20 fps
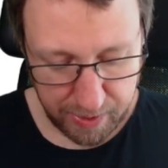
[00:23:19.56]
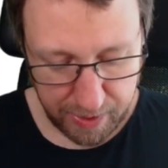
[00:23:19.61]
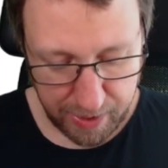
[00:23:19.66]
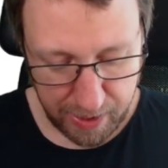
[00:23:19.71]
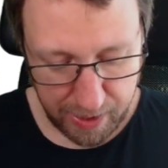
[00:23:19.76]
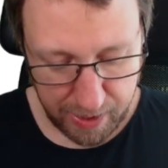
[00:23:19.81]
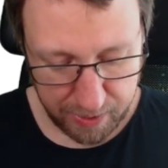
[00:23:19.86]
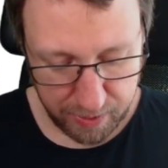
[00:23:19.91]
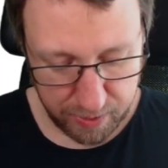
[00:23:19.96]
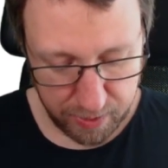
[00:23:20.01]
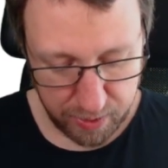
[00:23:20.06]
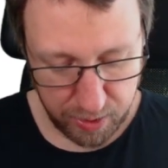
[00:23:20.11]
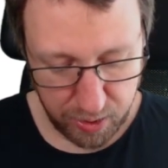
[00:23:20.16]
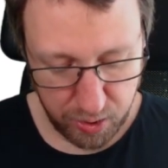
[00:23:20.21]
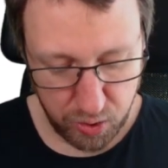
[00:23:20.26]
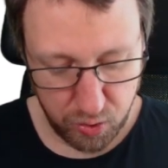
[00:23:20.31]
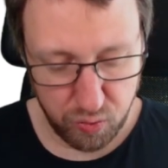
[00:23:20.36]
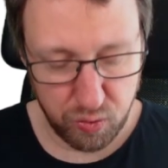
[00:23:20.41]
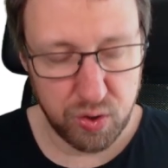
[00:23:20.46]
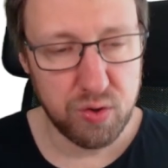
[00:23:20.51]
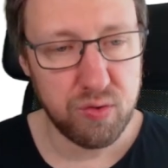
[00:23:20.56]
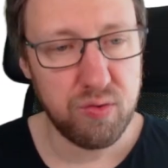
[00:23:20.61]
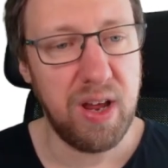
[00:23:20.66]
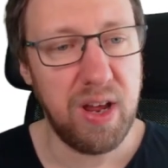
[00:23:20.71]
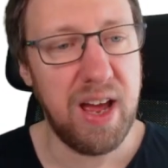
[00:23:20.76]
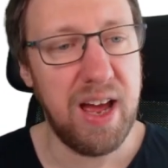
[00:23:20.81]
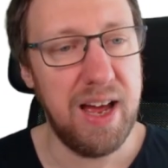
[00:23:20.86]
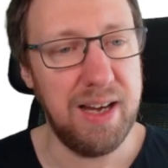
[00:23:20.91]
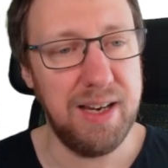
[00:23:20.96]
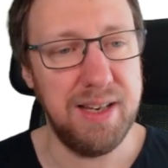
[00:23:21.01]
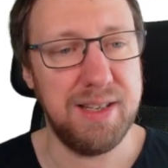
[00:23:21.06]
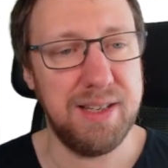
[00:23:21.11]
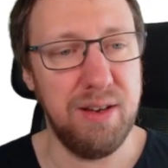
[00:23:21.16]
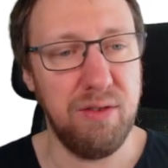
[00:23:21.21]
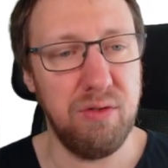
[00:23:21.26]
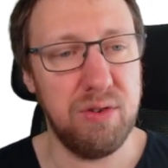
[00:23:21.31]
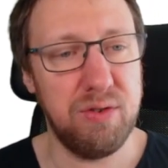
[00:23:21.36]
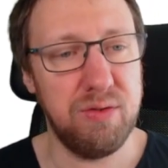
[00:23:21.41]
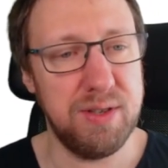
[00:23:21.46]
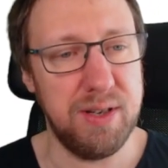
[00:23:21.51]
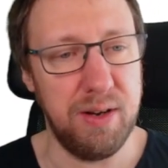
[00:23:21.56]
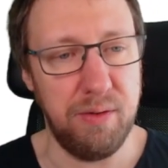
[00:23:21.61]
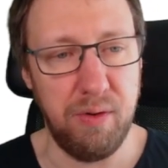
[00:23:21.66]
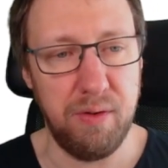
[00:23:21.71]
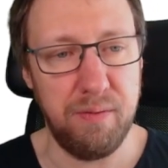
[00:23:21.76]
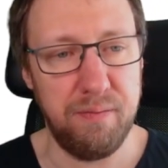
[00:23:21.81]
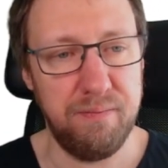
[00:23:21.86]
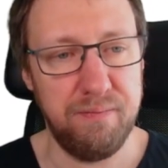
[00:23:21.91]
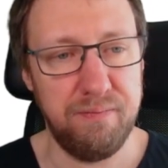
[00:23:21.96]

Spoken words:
And U3 hat is equal to 0.